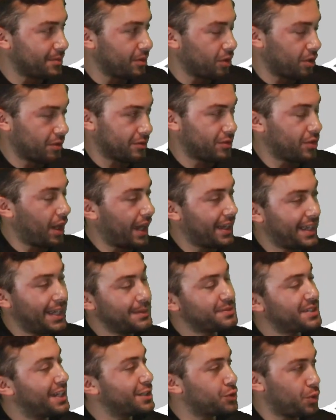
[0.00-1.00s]
Or I keep
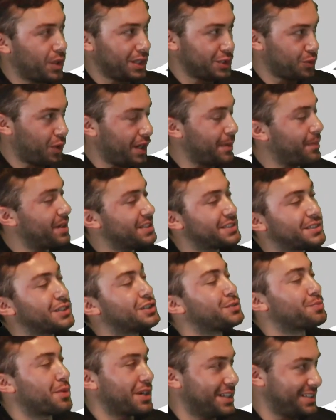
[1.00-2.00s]
saying 2020, but it's the
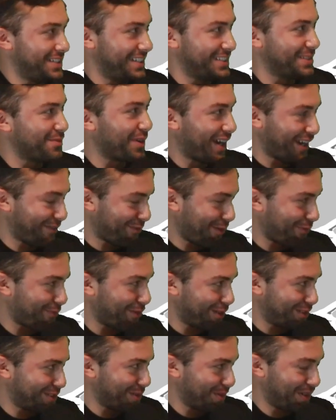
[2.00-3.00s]
spring season when I
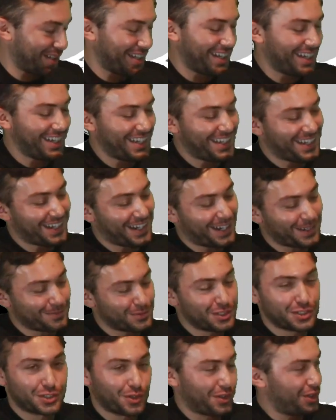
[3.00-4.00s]
refer to it,
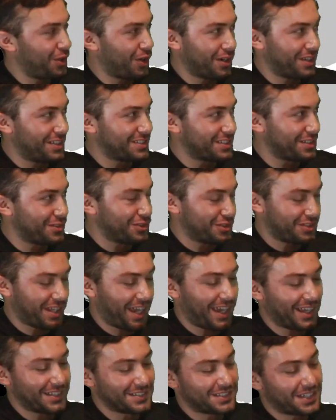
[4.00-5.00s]
just so the audience
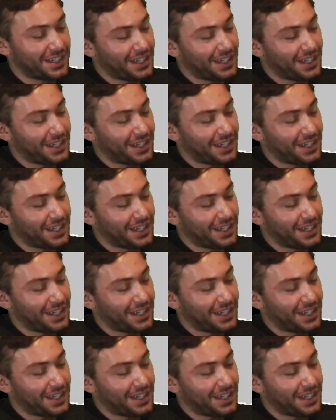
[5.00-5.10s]
understands.